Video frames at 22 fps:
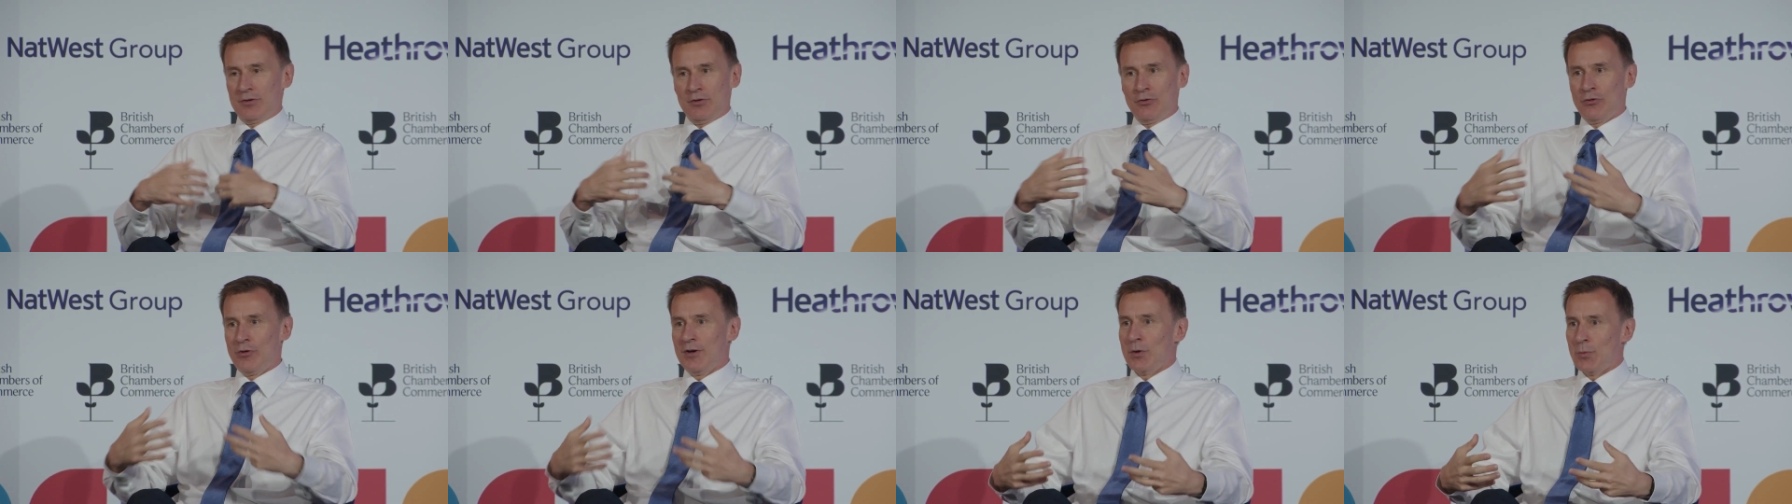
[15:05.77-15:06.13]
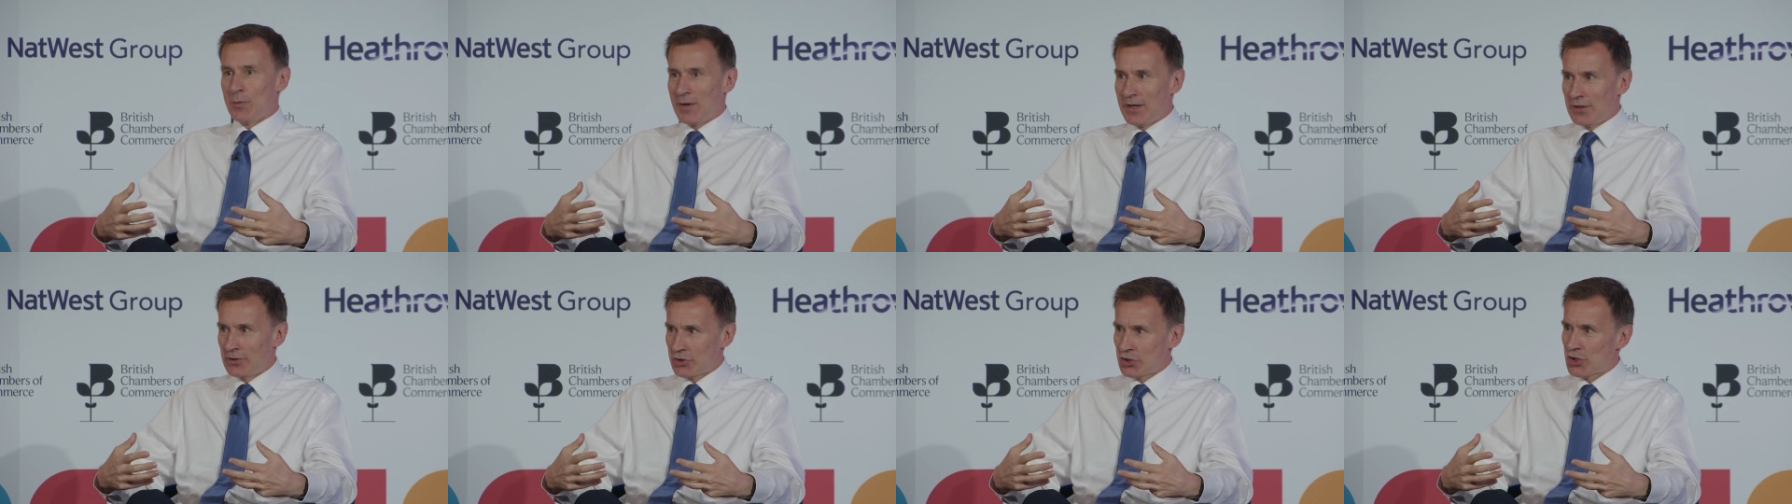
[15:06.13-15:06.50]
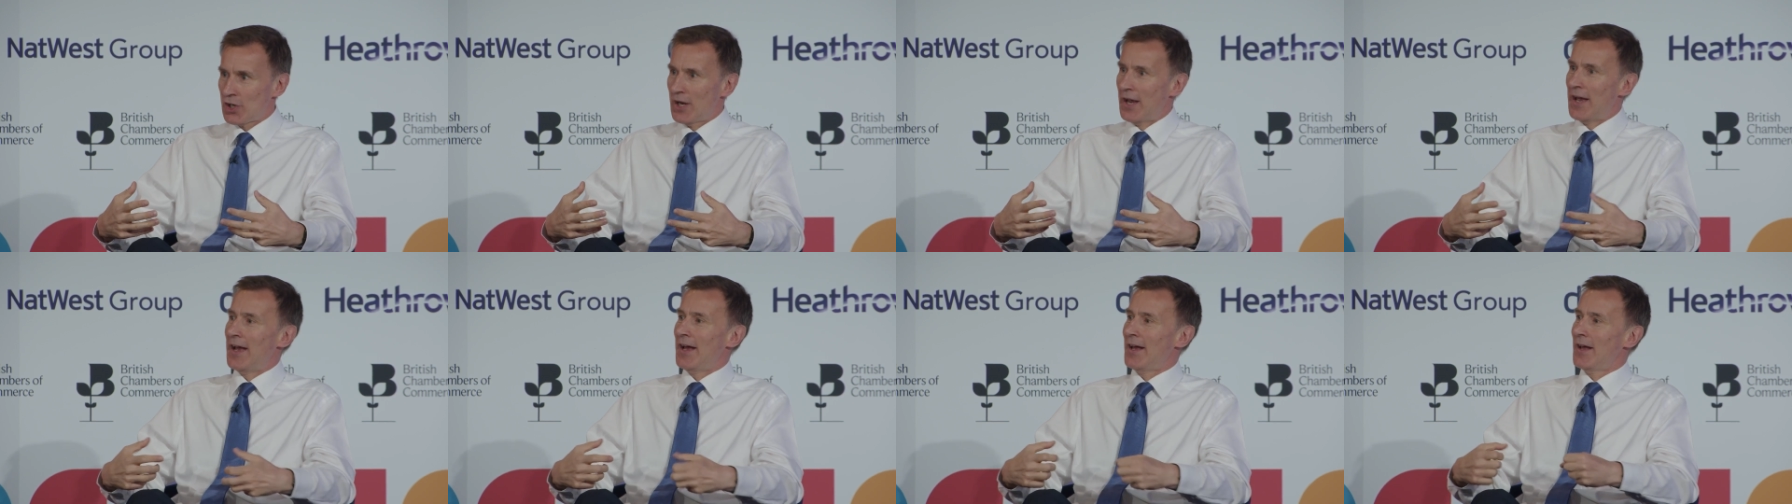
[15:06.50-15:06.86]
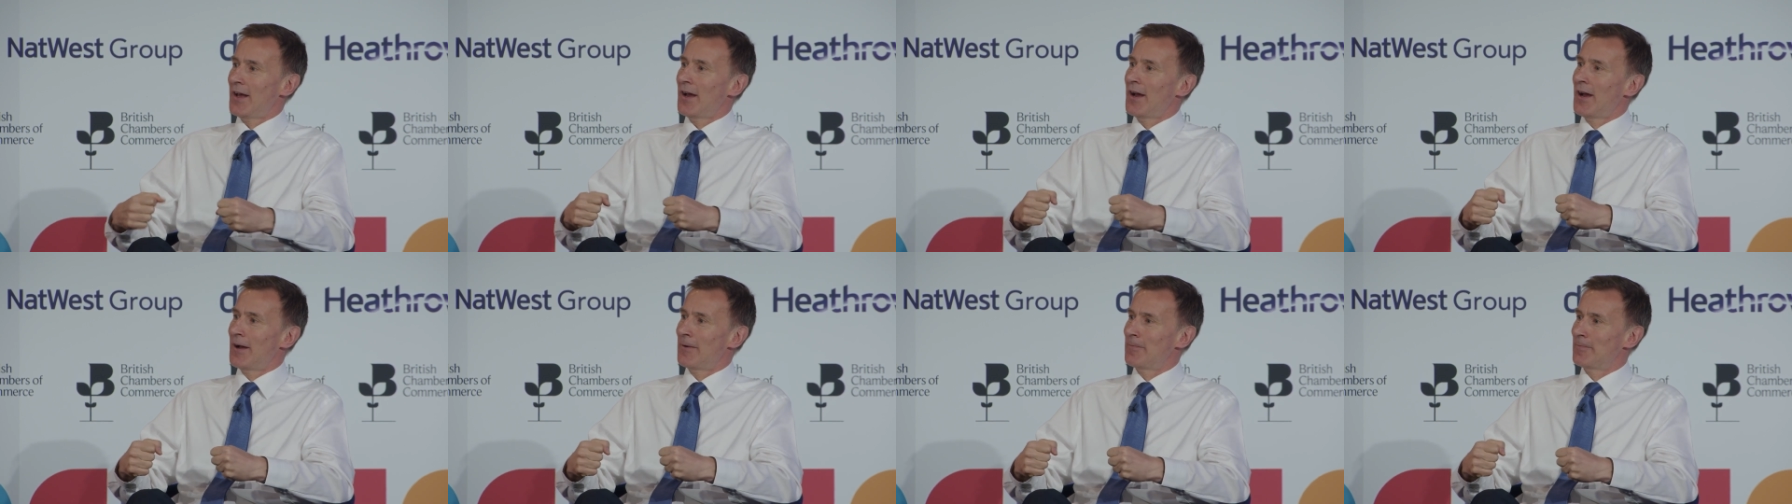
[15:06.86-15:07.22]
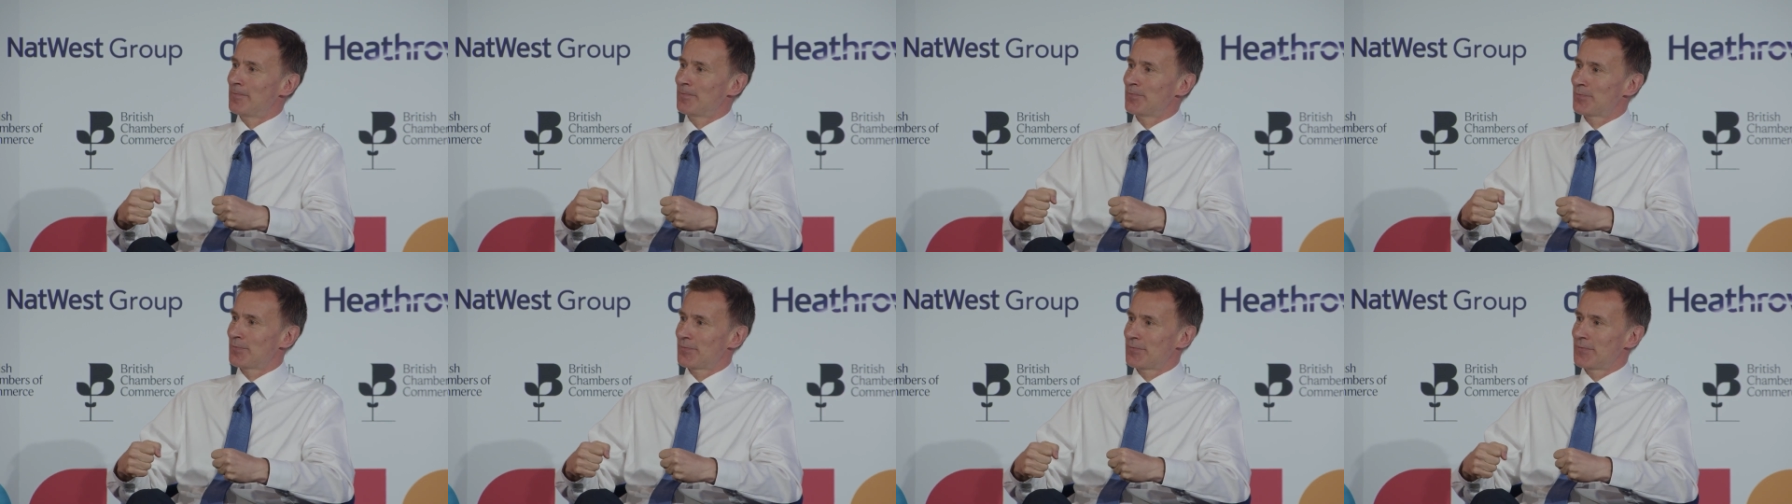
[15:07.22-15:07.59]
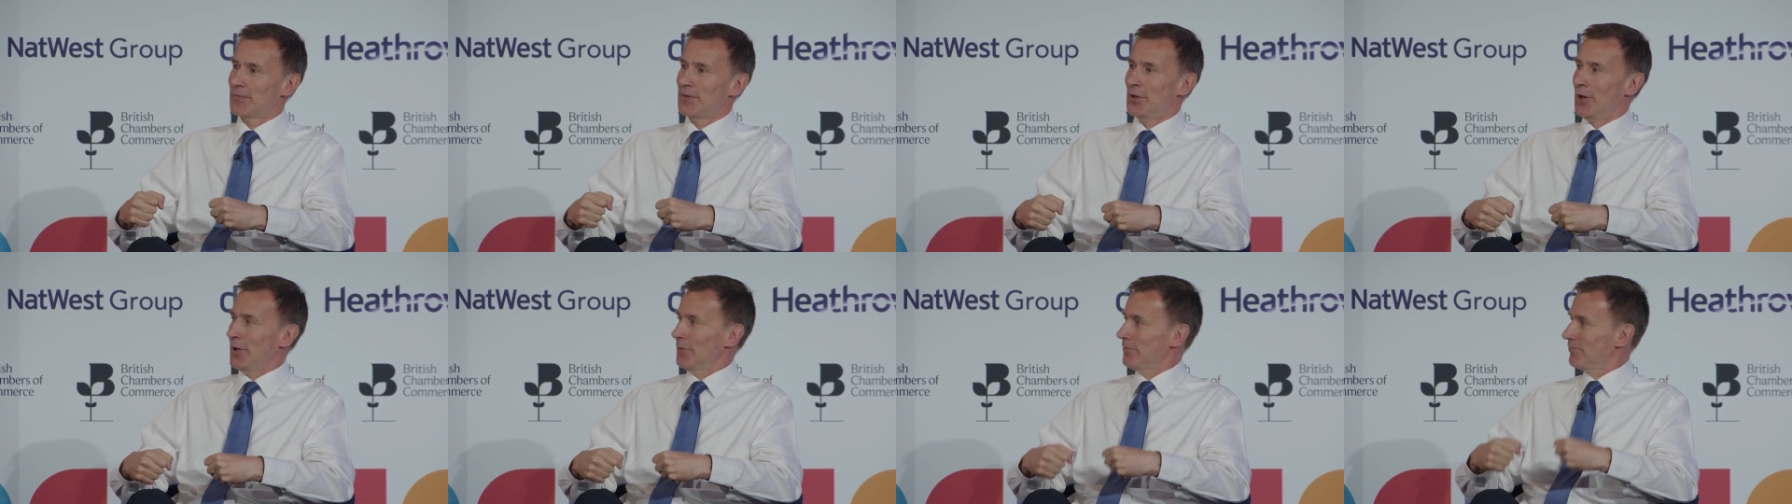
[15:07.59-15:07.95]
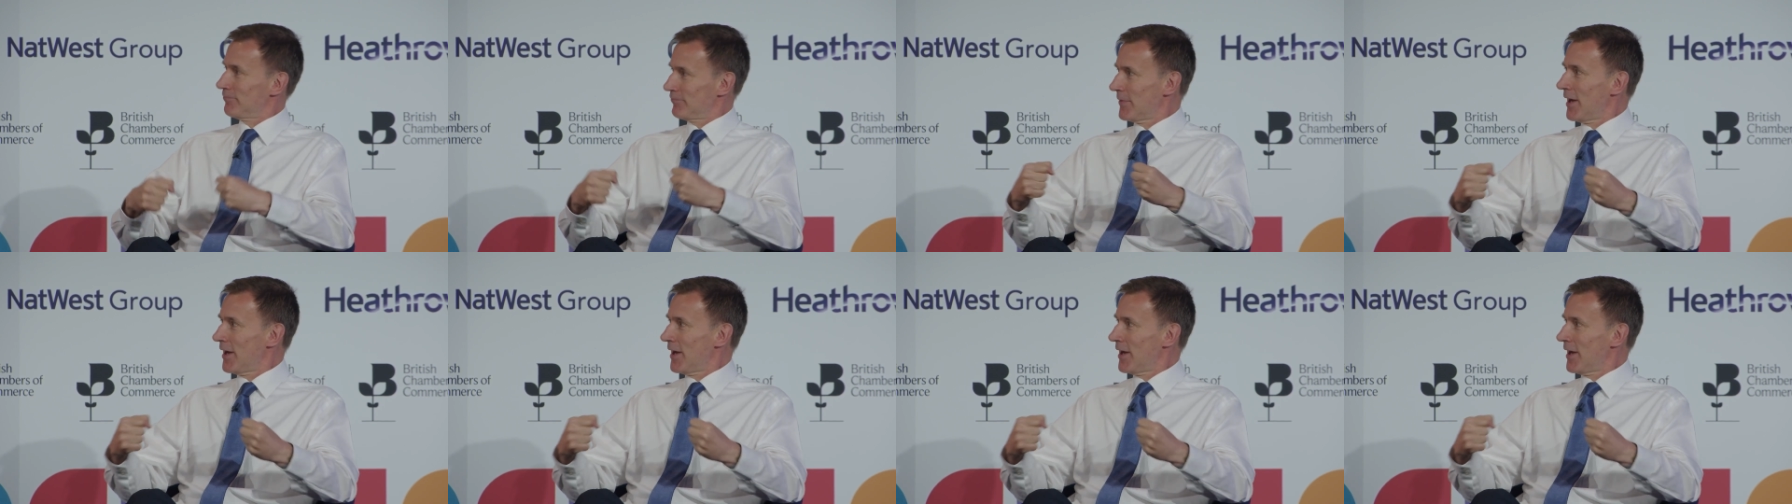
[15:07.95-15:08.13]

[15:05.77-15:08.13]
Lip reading: you're in a wheelchair. You know,